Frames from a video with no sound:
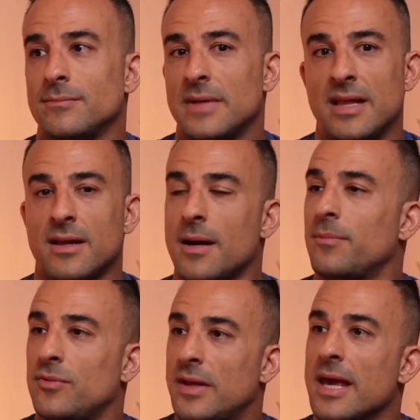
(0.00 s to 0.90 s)
ended
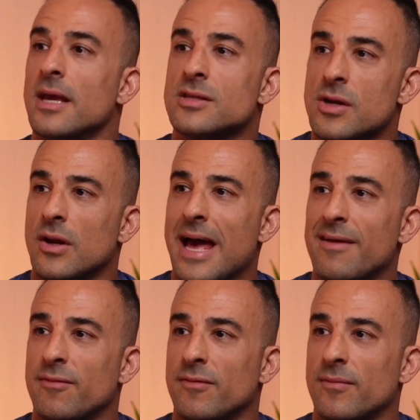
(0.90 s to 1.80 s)
up taking his own
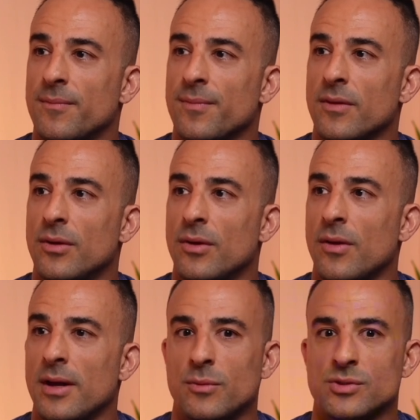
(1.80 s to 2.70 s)
life,
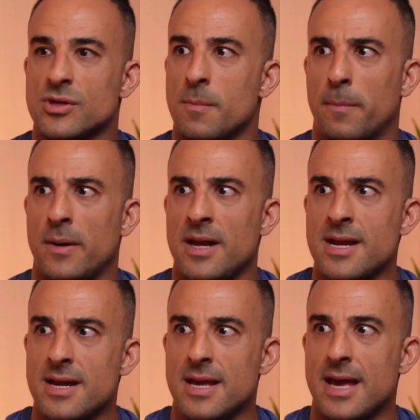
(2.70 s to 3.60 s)
and it was
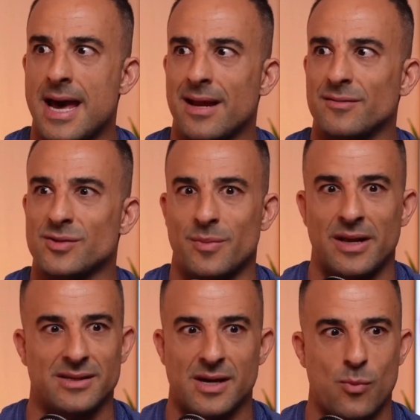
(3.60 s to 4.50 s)
completely out of
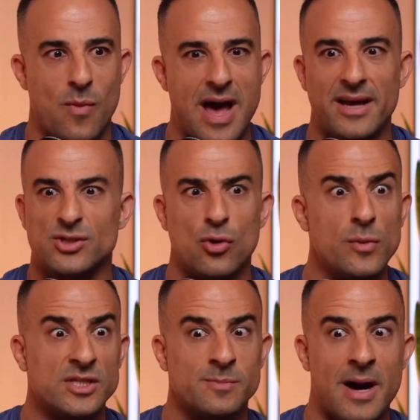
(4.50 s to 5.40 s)
surprise. Like, wow, he's
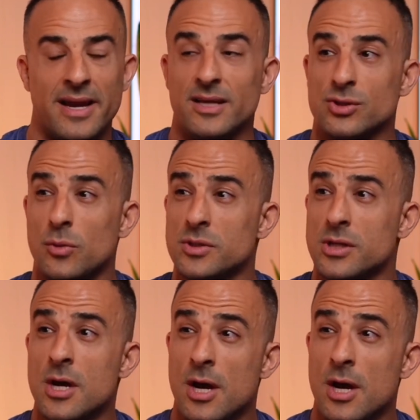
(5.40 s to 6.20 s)
always smiling, he's always